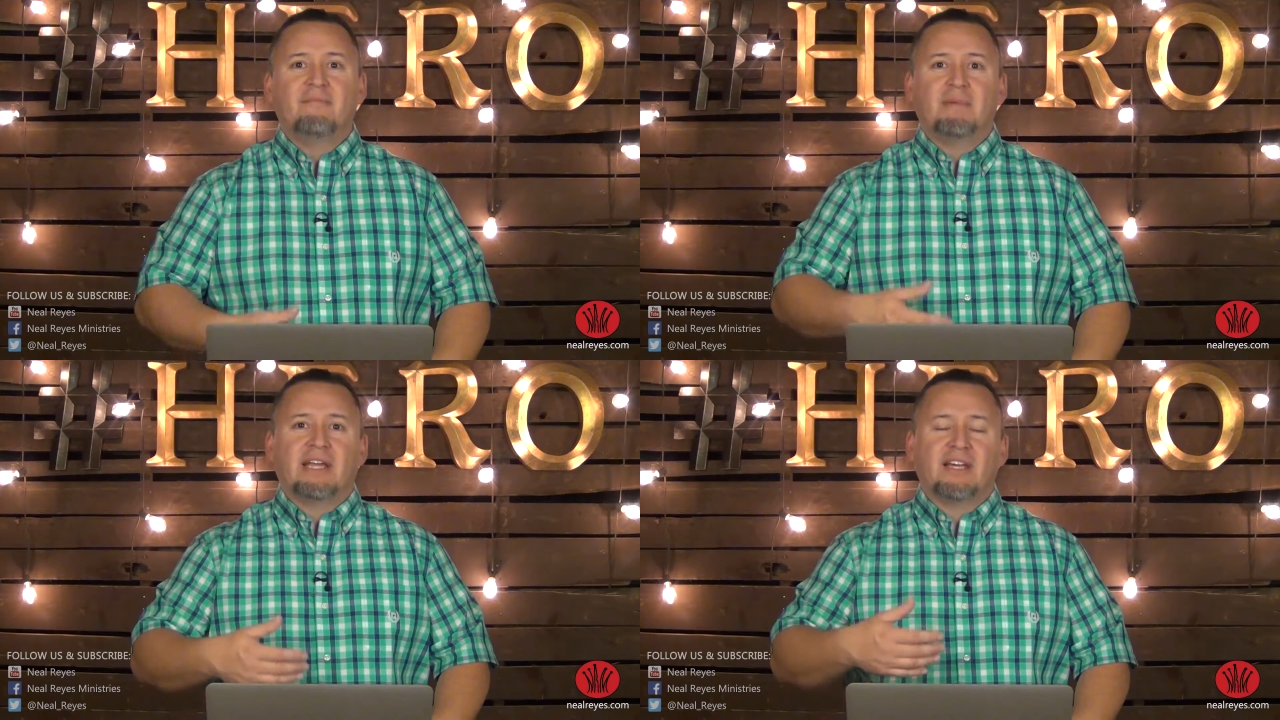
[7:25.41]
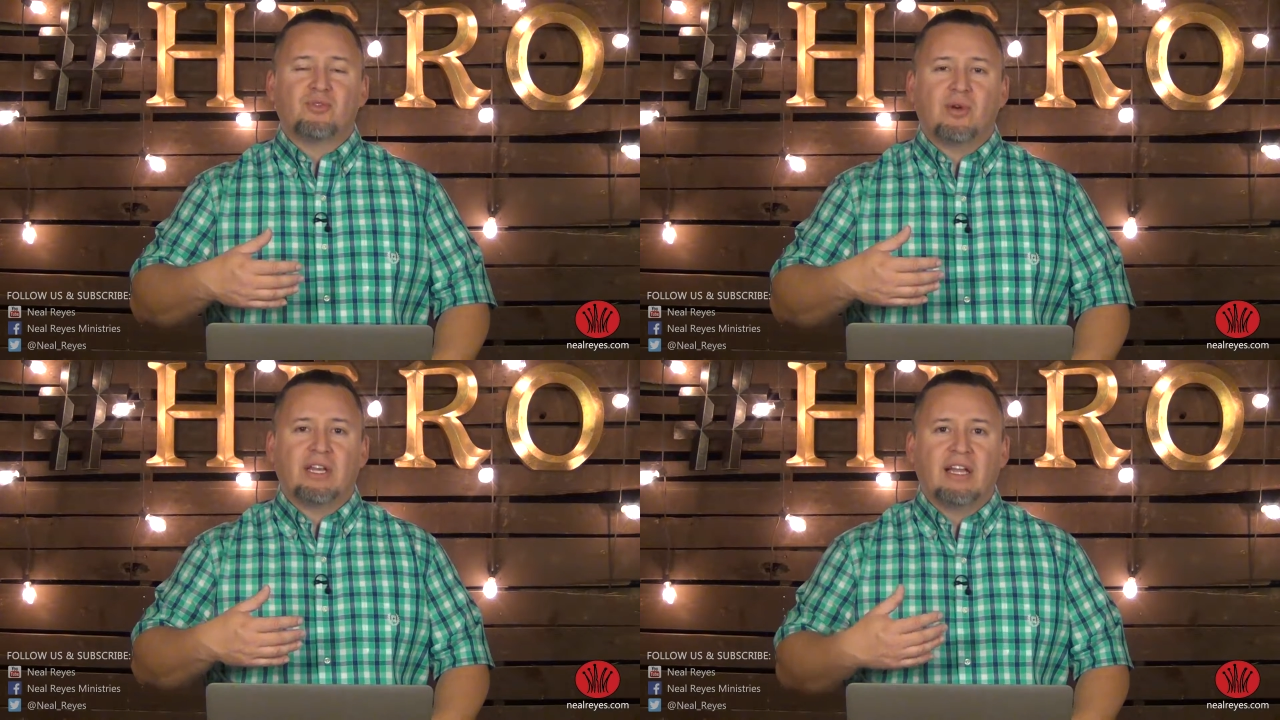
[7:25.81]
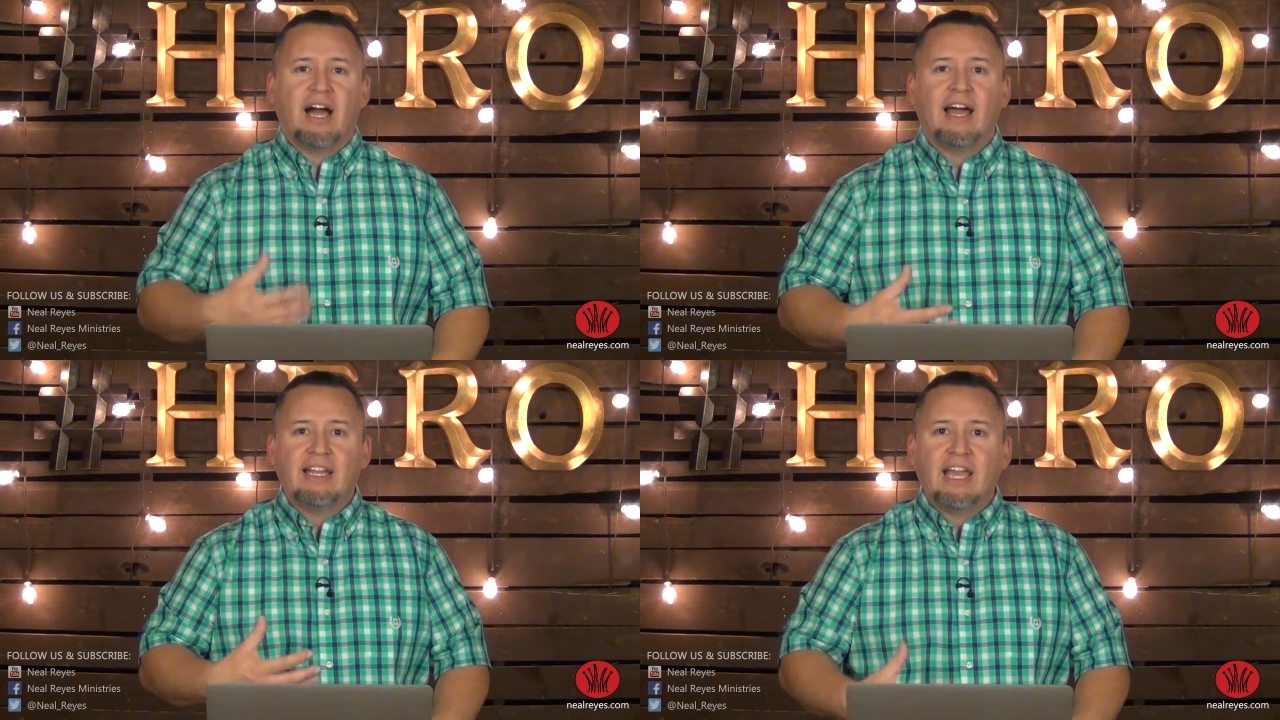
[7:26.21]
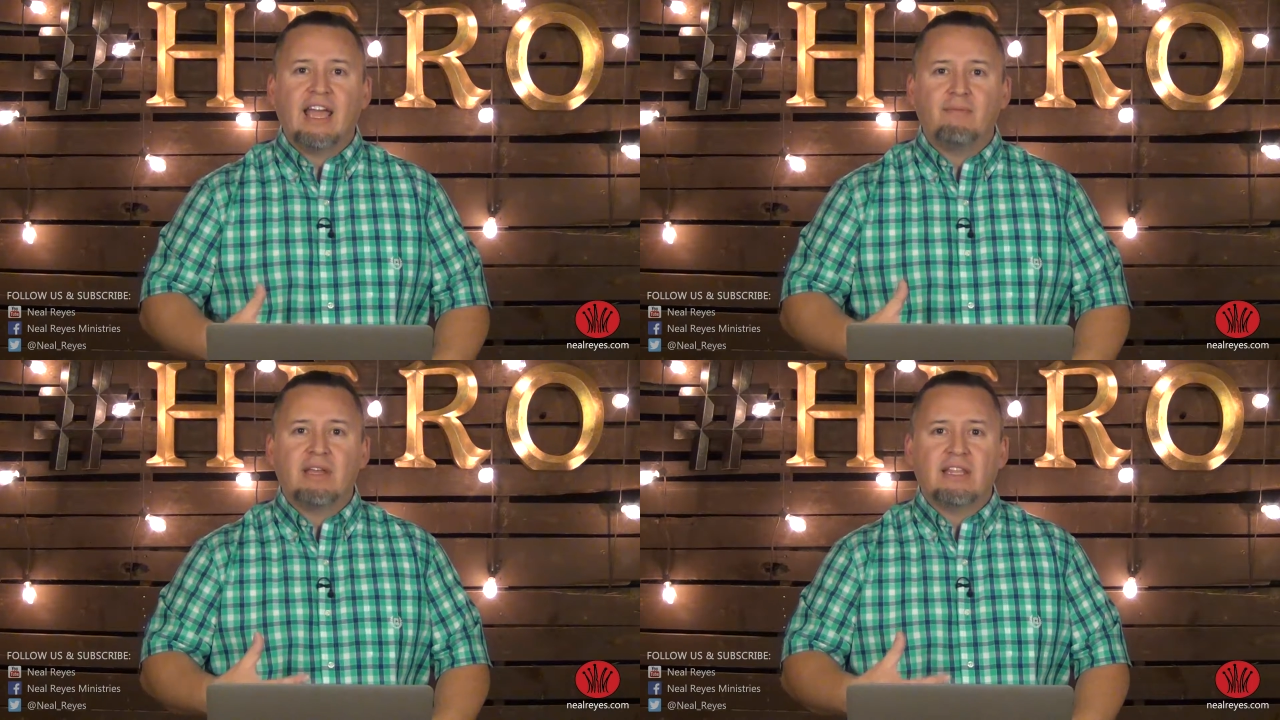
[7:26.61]
Because when God
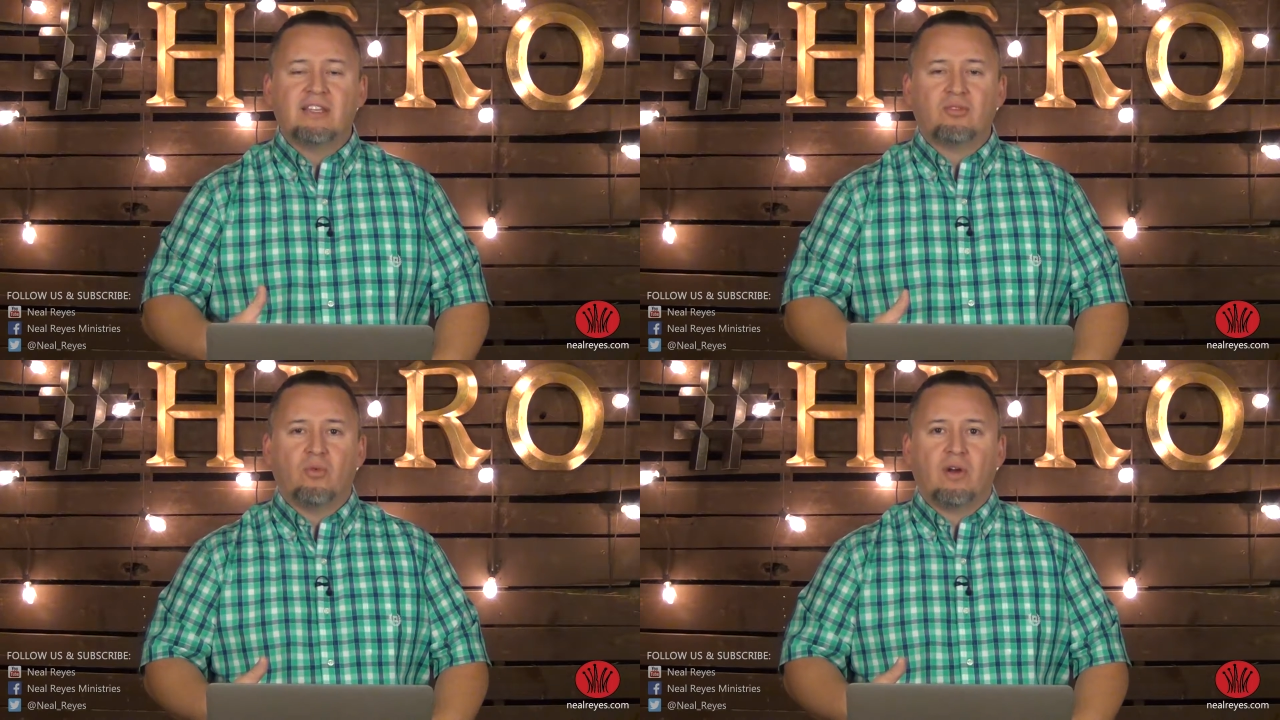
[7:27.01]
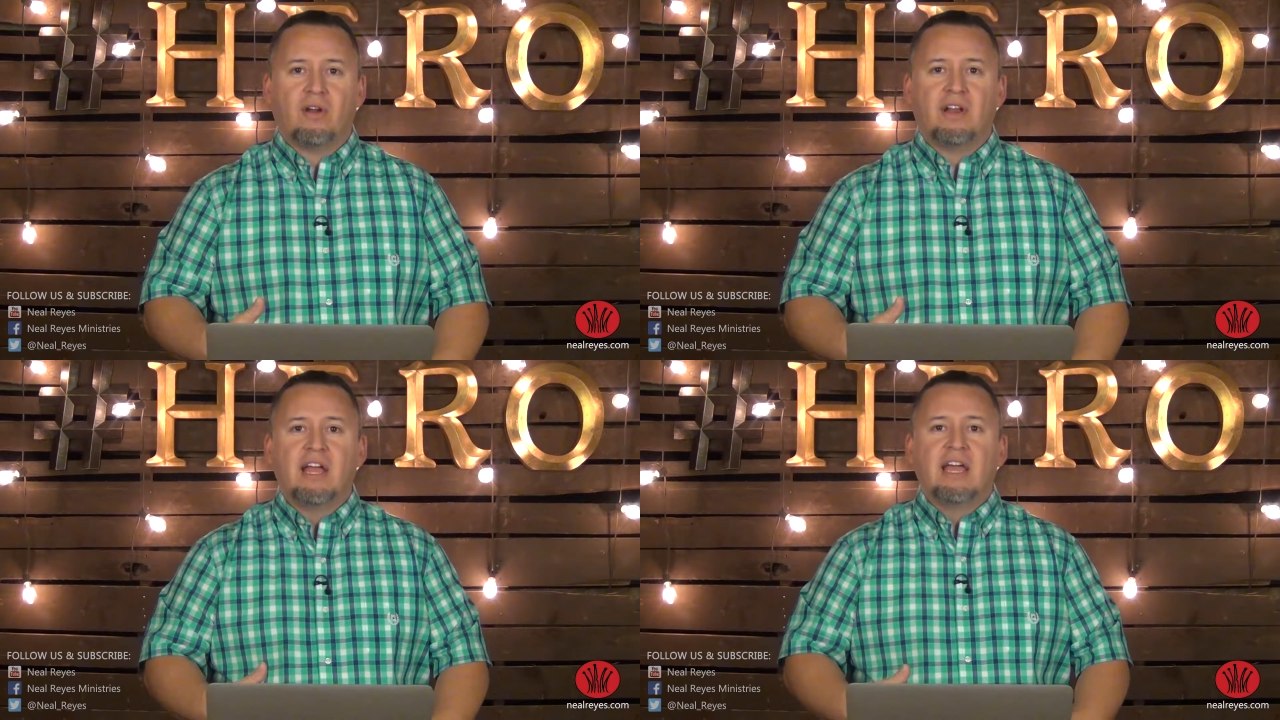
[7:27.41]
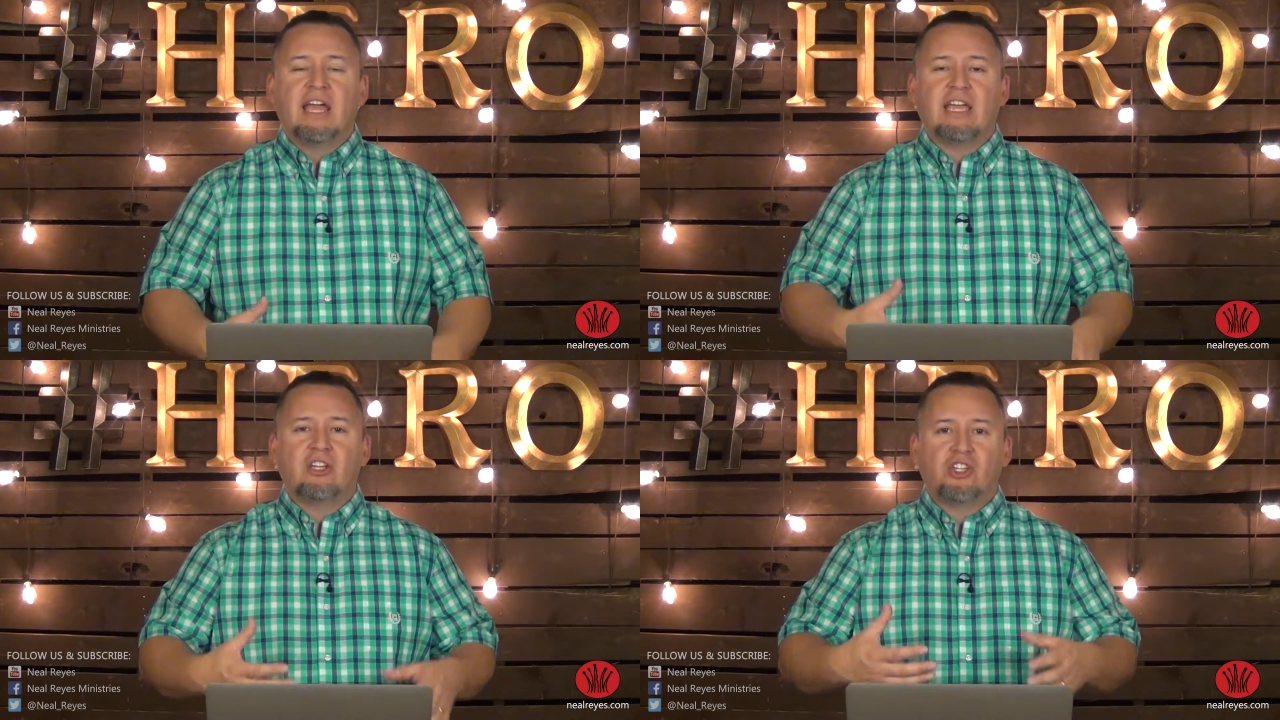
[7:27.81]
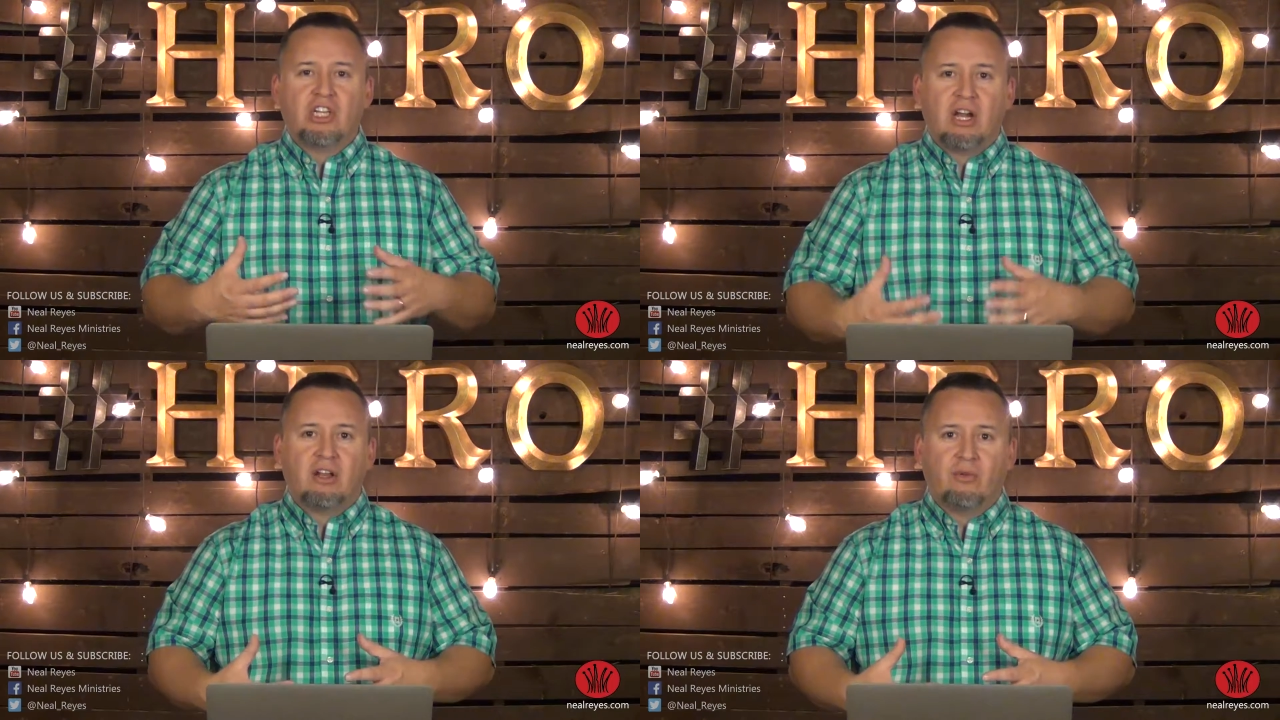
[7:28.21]
gave me this word, He
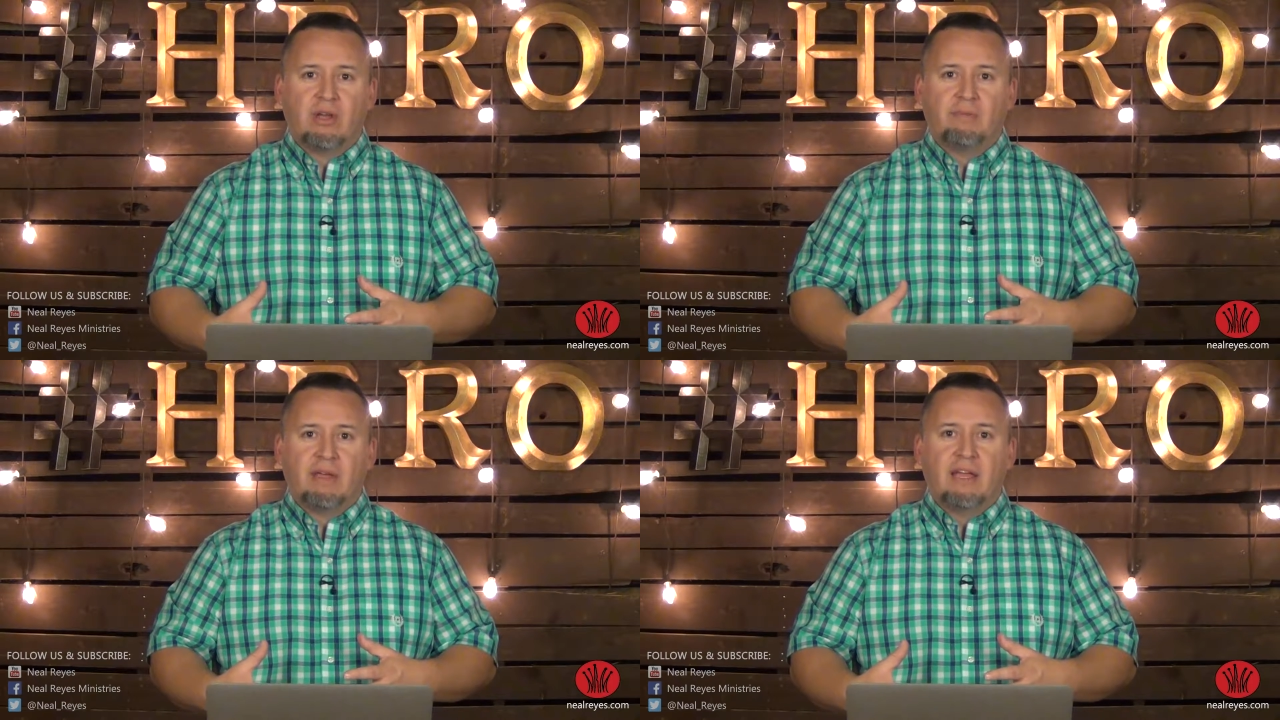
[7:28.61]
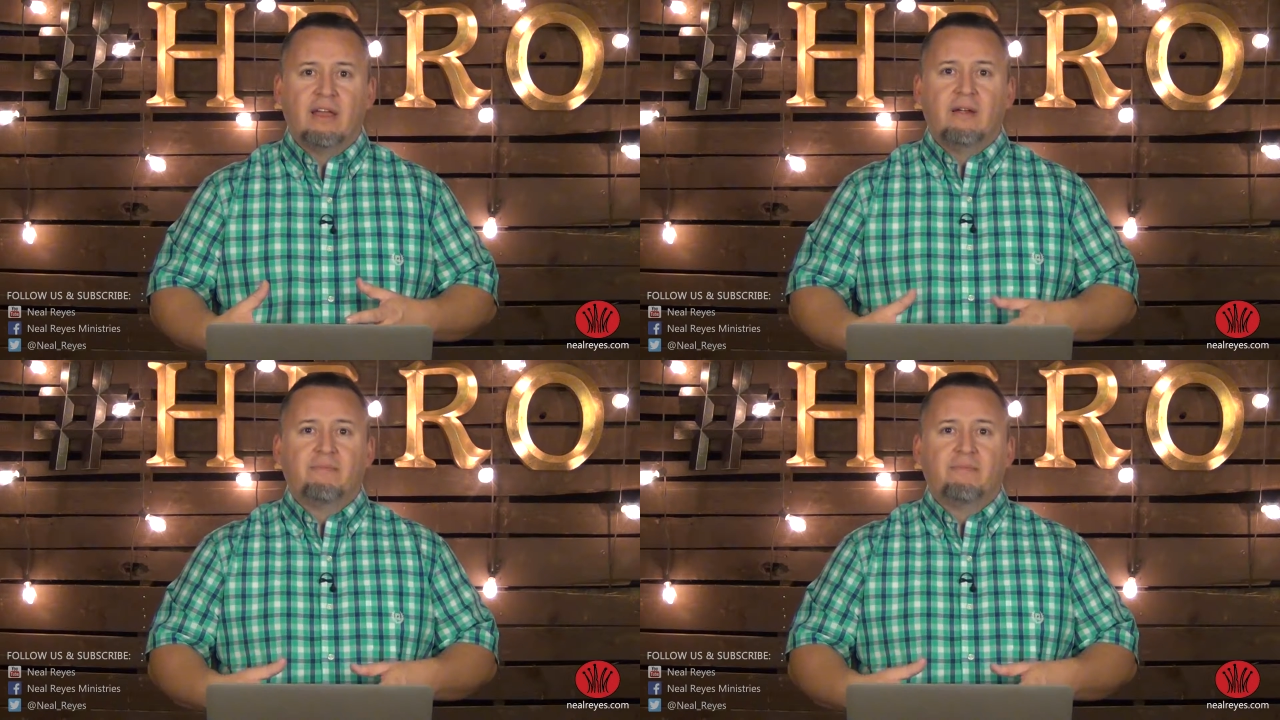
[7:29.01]
shared it with me.